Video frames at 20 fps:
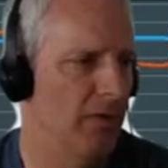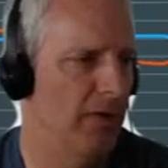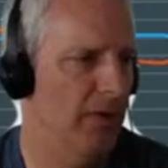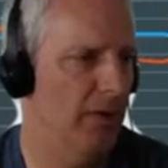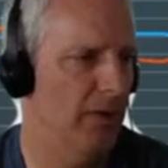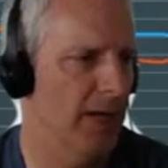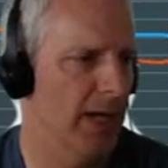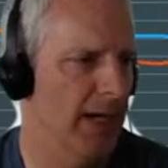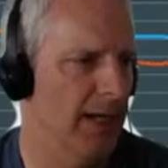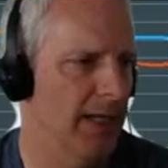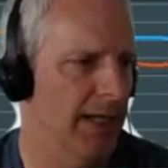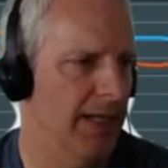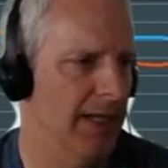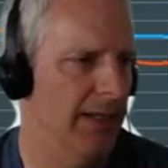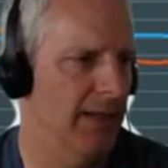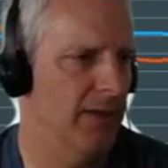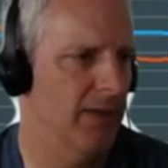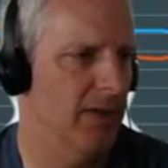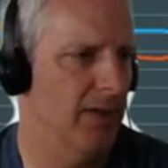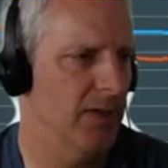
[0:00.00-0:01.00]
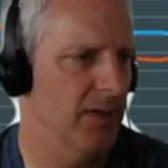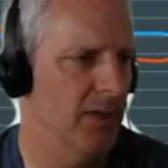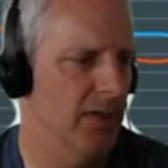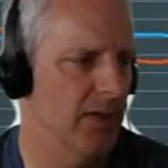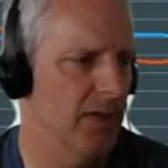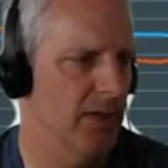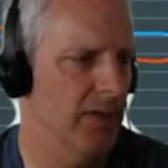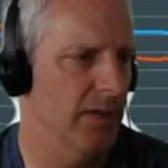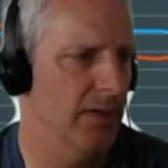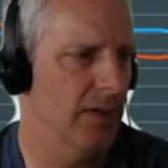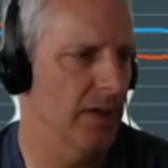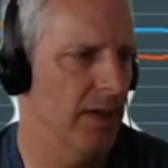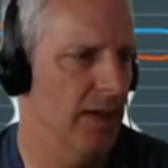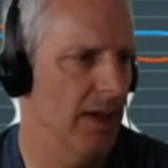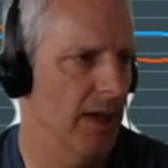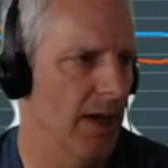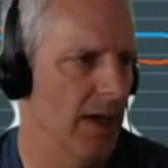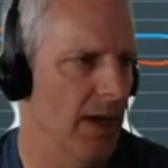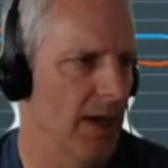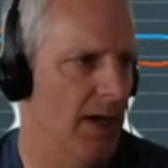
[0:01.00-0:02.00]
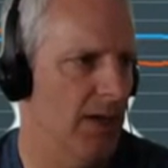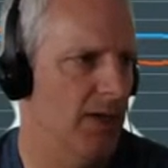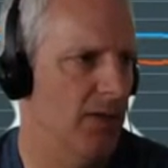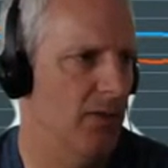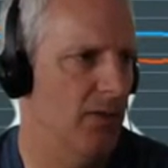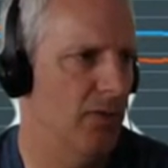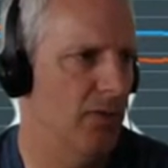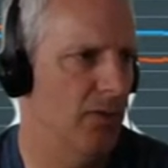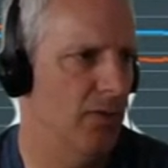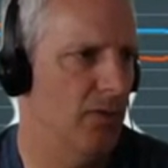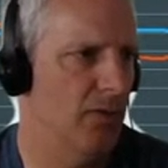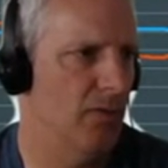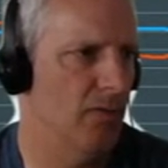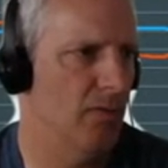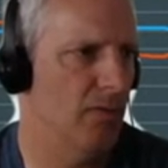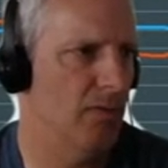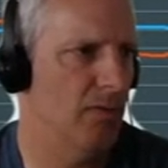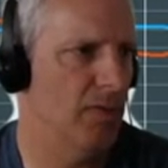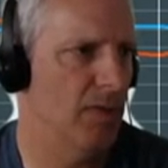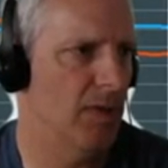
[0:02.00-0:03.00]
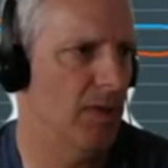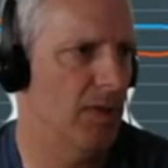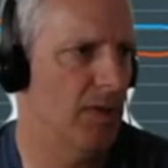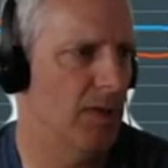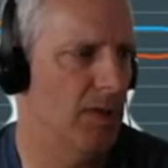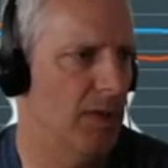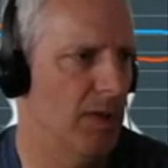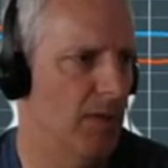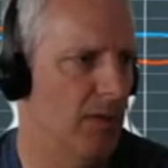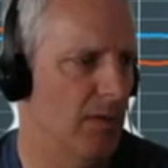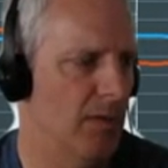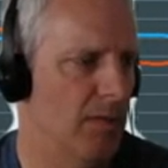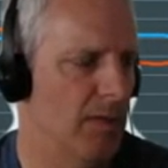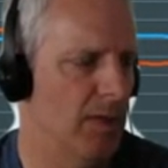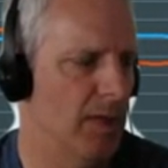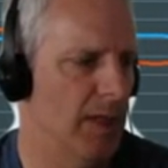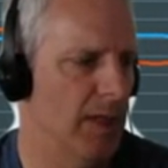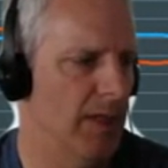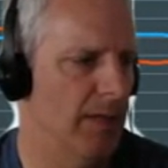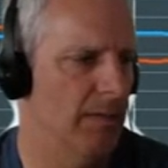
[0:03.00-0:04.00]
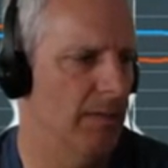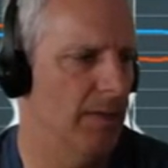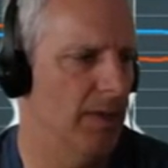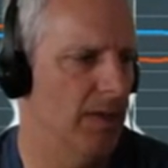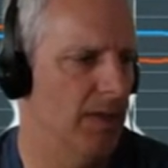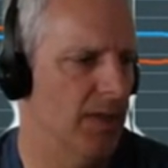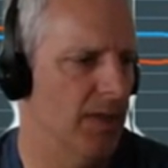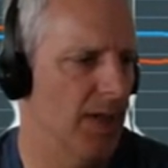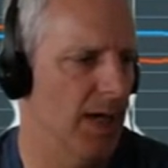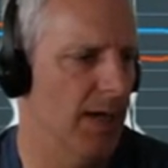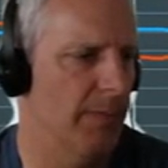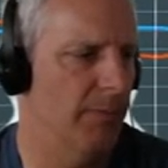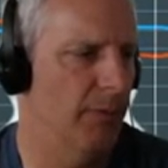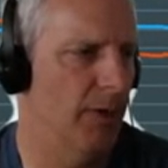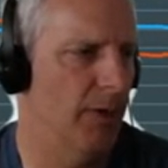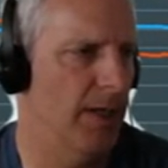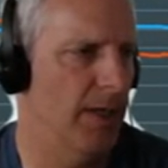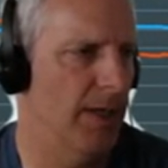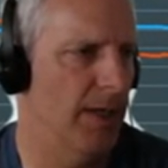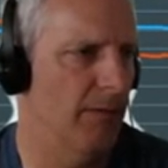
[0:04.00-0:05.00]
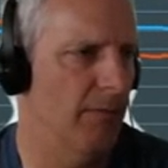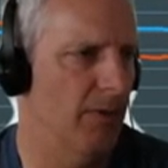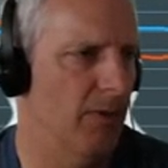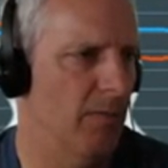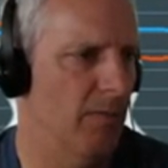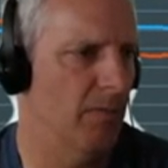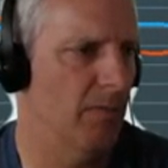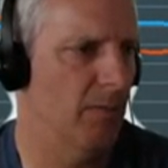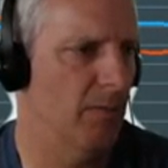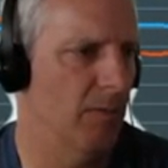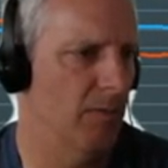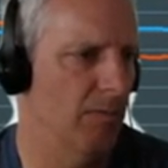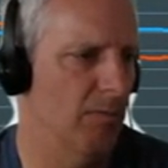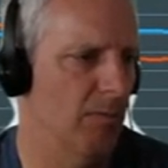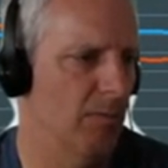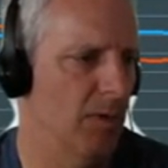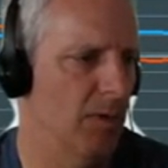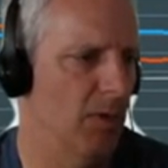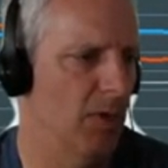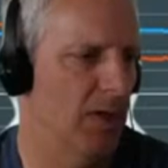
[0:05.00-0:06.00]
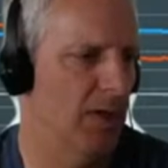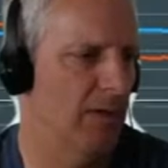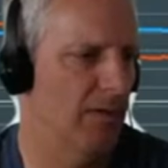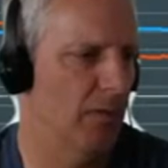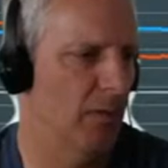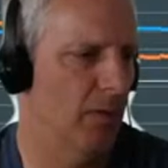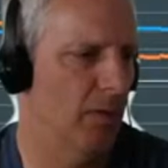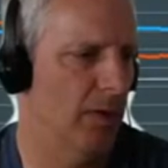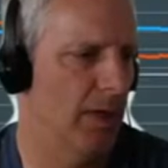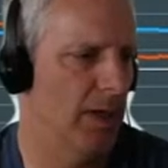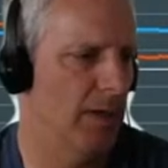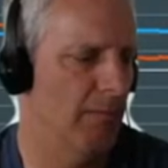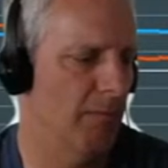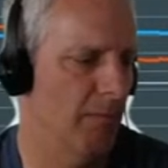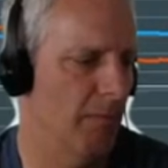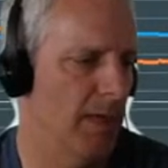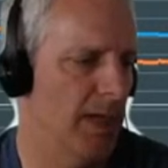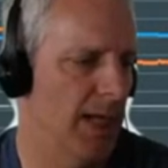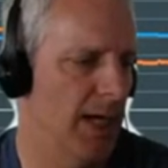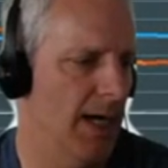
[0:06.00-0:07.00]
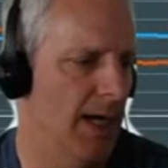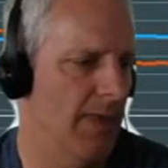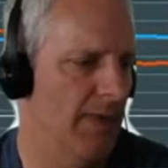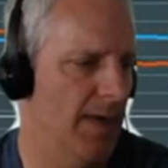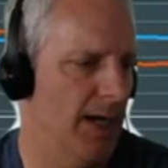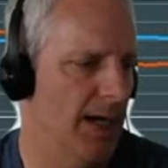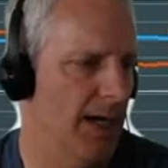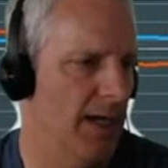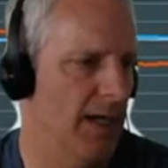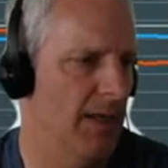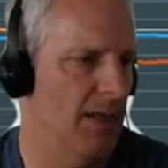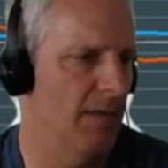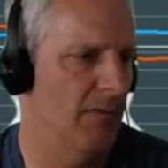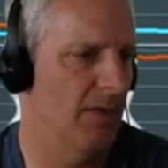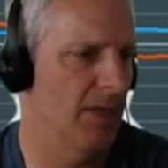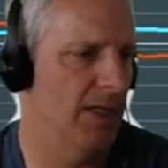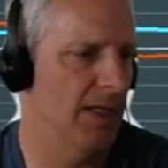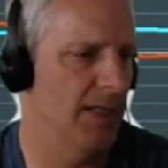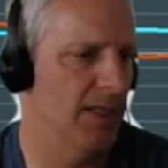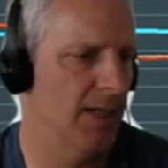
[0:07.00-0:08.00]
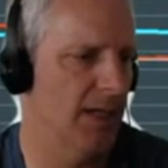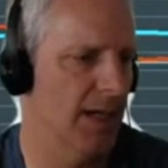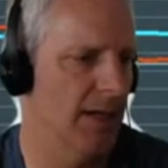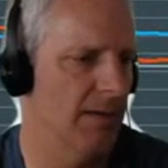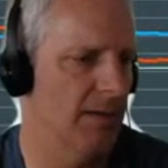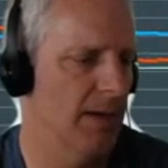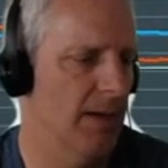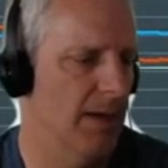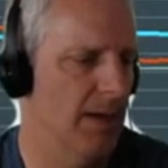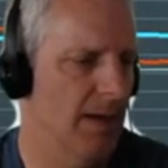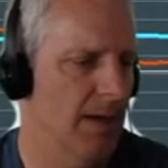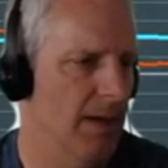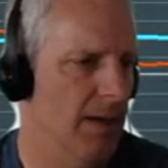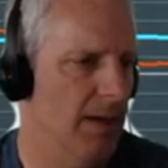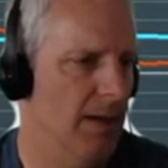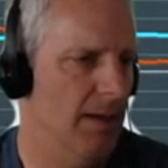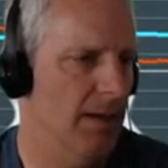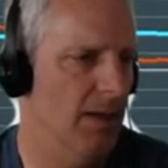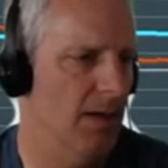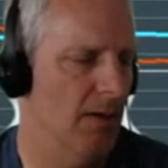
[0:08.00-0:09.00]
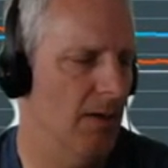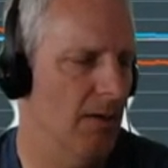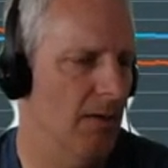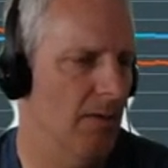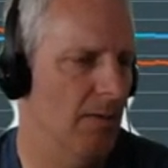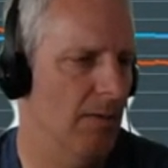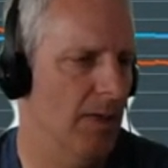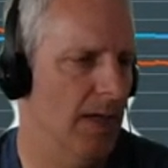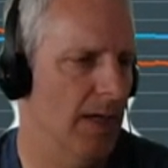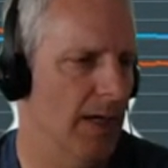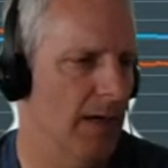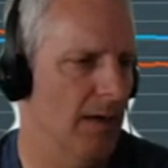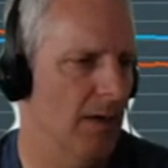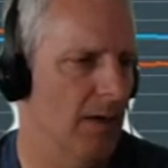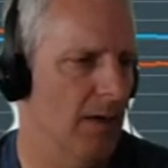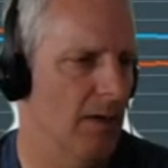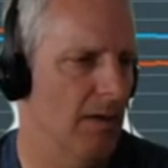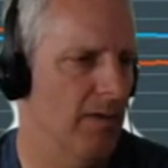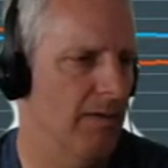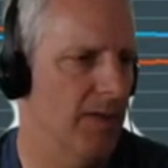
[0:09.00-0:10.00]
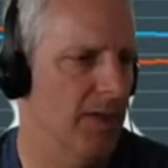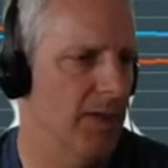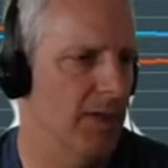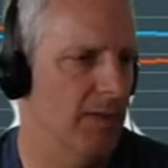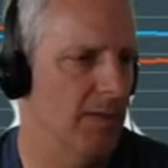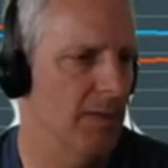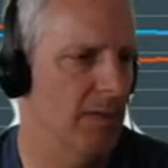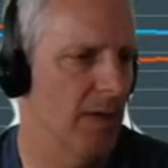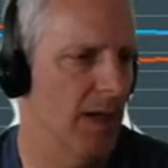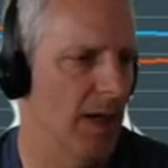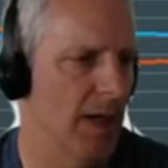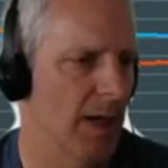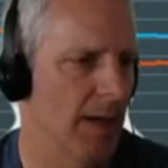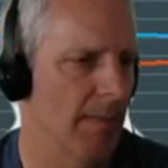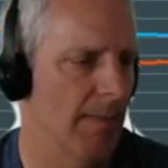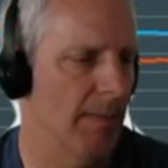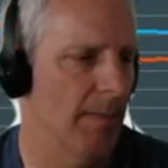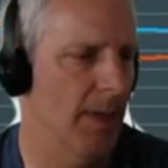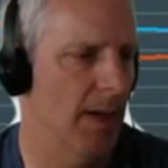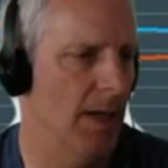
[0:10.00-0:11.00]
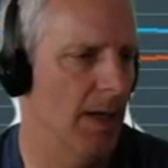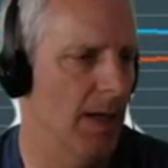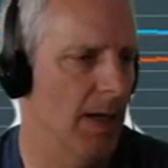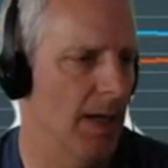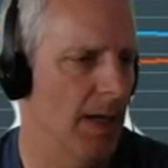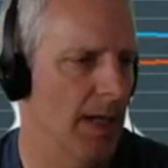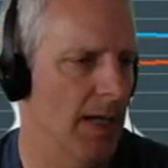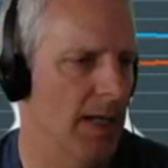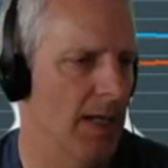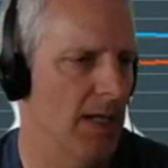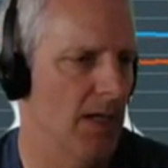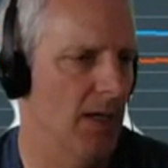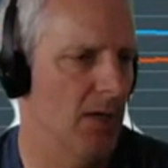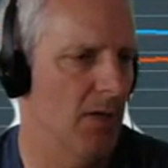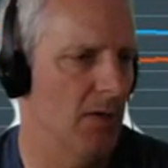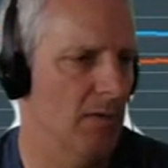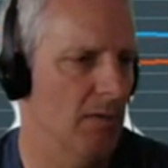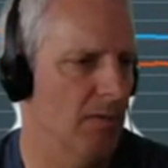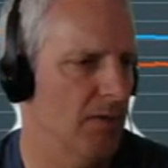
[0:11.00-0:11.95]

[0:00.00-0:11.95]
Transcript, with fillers: here, kind of like this here, uh, due to you know uh, the stop run that we're looking for, and we got that, and then we just got you know we got all of this. Um, uh, in here